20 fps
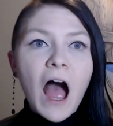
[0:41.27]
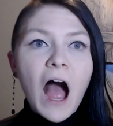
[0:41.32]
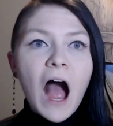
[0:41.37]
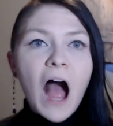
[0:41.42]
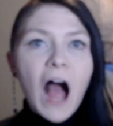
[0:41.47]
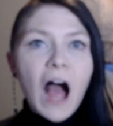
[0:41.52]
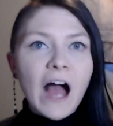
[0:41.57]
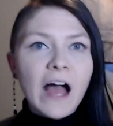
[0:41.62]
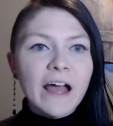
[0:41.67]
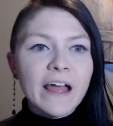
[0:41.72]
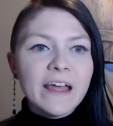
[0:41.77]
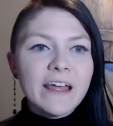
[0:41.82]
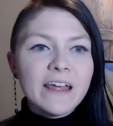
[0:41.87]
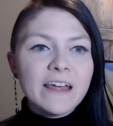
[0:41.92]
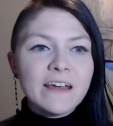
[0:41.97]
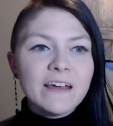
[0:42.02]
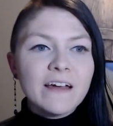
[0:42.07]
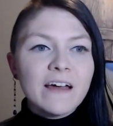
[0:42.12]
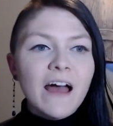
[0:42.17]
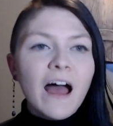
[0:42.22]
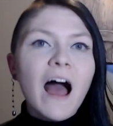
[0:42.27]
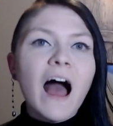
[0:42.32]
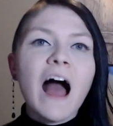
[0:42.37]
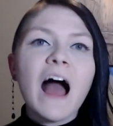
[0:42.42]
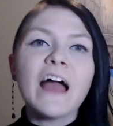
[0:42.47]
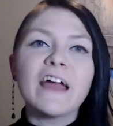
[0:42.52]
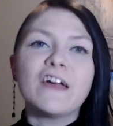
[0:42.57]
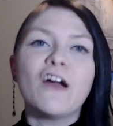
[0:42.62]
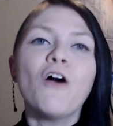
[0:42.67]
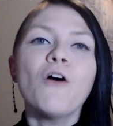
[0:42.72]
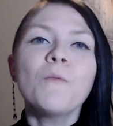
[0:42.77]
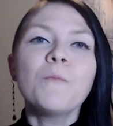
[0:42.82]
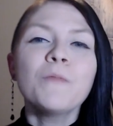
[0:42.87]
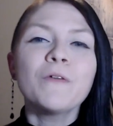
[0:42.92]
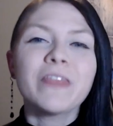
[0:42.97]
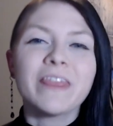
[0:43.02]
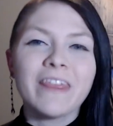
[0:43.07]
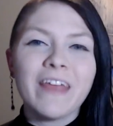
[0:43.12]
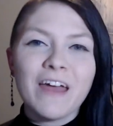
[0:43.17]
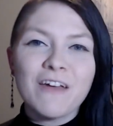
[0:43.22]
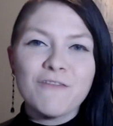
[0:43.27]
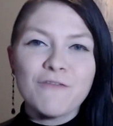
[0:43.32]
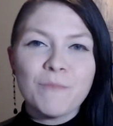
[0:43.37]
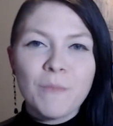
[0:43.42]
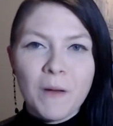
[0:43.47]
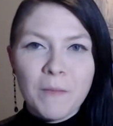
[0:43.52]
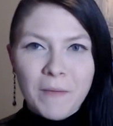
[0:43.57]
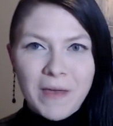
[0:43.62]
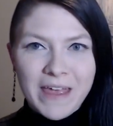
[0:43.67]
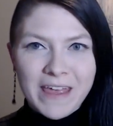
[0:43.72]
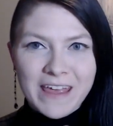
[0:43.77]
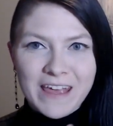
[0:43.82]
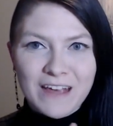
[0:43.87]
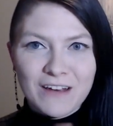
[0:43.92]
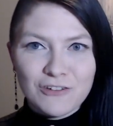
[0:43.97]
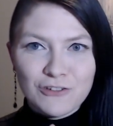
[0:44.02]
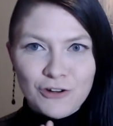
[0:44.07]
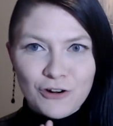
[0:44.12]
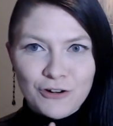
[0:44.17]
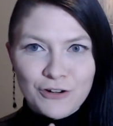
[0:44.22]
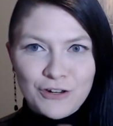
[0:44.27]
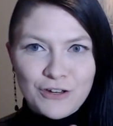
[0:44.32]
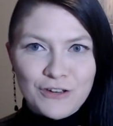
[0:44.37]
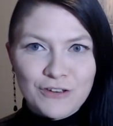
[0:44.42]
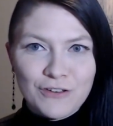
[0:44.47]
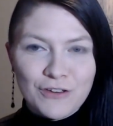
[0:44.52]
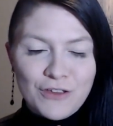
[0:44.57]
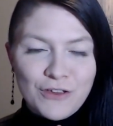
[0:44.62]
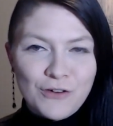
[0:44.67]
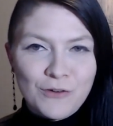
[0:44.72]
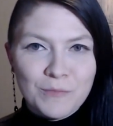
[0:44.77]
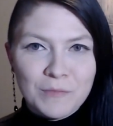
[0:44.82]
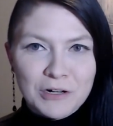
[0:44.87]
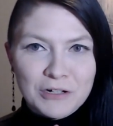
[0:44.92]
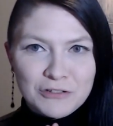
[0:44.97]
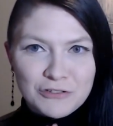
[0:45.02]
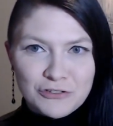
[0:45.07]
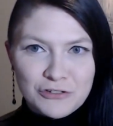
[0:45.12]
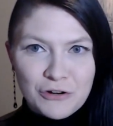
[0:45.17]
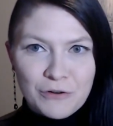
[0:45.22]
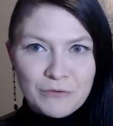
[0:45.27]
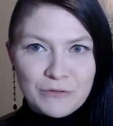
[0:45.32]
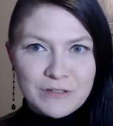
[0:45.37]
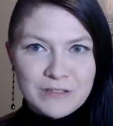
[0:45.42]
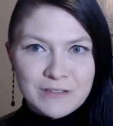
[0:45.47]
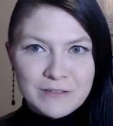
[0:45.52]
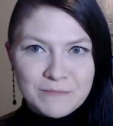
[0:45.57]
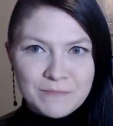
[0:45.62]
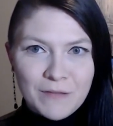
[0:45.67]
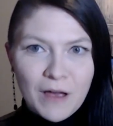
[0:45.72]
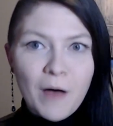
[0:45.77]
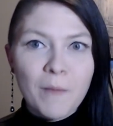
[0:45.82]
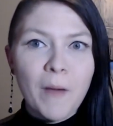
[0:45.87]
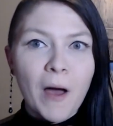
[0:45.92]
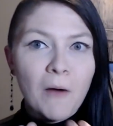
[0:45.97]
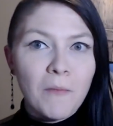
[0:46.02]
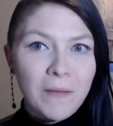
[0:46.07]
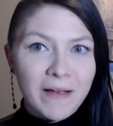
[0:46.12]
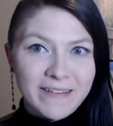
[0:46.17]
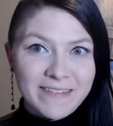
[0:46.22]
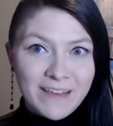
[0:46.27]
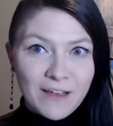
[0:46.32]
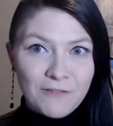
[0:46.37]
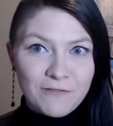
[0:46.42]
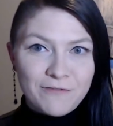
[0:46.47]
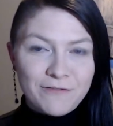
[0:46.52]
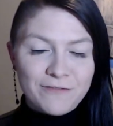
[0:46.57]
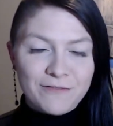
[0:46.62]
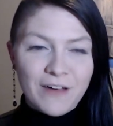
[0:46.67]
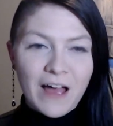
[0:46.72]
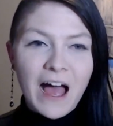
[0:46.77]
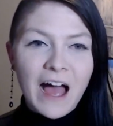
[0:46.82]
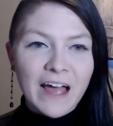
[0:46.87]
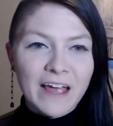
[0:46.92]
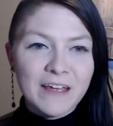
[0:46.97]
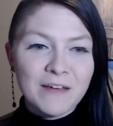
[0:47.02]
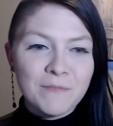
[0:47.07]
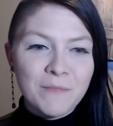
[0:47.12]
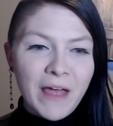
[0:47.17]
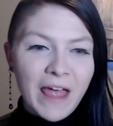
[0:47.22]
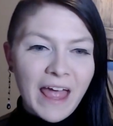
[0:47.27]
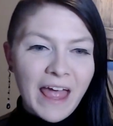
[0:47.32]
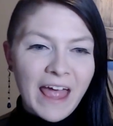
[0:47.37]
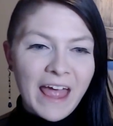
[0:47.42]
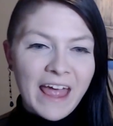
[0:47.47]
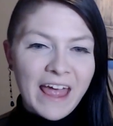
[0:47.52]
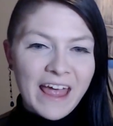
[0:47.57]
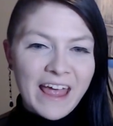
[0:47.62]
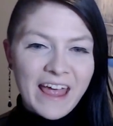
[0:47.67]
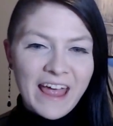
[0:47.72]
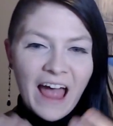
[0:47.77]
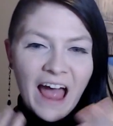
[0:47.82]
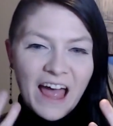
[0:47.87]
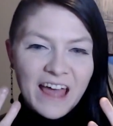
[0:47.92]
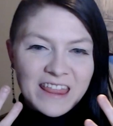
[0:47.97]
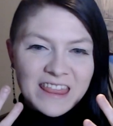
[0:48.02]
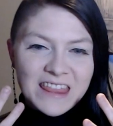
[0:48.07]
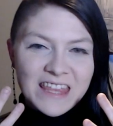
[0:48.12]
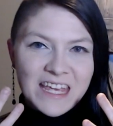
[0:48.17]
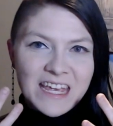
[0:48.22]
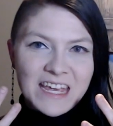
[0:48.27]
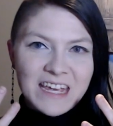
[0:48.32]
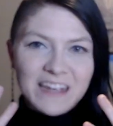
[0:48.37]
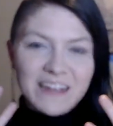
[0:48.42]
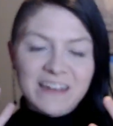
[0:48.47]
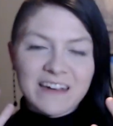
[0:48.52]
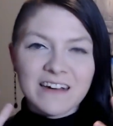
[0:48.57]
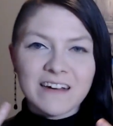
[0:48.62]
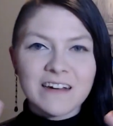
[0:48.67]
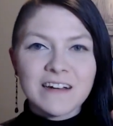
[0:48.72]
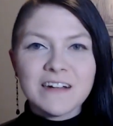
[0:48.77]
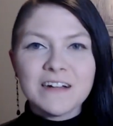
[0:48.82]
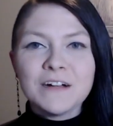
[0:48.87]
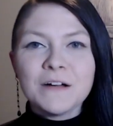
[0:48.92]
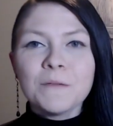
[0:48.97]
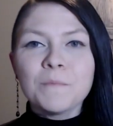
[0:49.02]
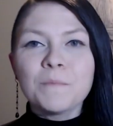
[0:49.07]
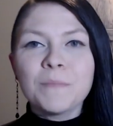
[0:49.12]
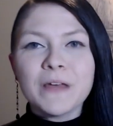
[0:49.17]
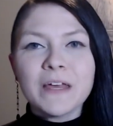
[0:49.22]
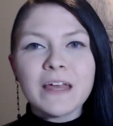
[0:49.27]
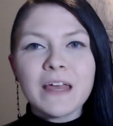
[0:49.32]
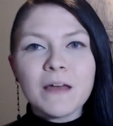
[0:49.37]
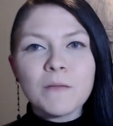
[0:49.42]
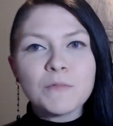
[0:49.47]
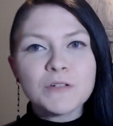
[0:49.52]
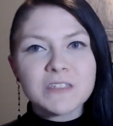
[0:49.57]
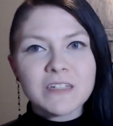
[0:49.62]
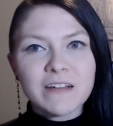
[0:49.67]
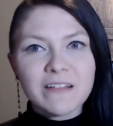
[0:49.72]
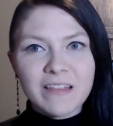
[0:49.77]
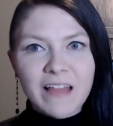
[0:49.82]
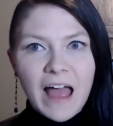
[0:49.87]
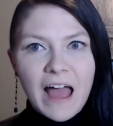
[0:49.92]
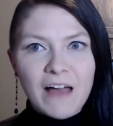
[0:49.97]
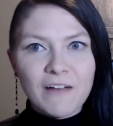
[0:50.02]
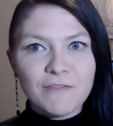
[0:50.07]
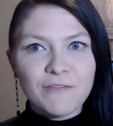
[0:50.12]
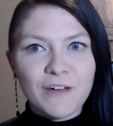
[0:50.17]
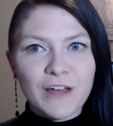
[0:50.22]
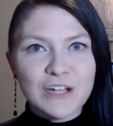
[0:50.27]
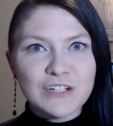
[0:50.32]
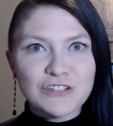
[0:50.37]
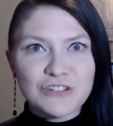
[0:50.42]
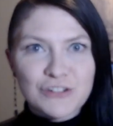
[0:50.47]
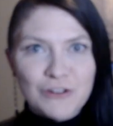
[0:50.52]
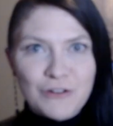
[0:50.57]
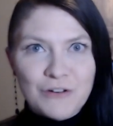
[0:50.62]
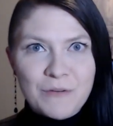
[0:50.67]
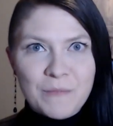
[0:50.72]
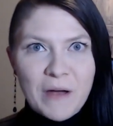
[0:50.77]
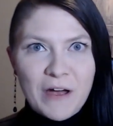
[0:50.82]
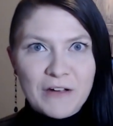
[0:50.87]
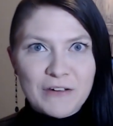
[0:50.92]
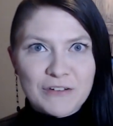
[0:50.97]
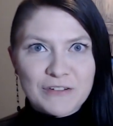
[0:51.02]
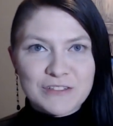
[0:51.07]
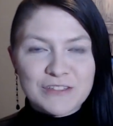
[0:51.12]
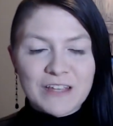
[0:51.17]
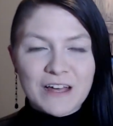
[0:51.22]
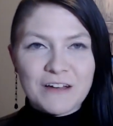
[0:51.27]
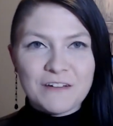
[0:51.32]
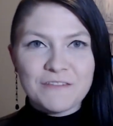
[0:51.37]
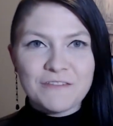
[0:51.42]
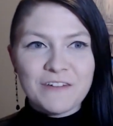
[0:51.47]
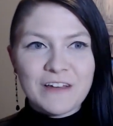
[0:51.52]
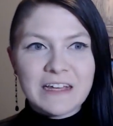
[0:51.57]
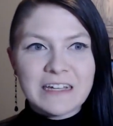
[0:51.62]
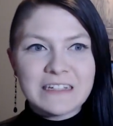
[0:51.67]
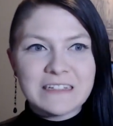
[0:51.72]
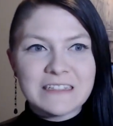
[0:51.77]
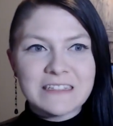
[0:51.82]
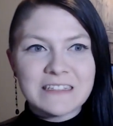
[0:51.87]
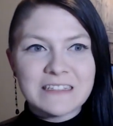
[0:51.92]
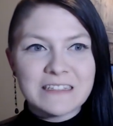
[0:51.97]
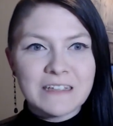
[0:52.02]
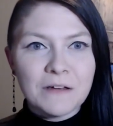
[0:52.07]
I cope with life by making dark humor jokes about myself. I think being able to laugh and joke about yourself is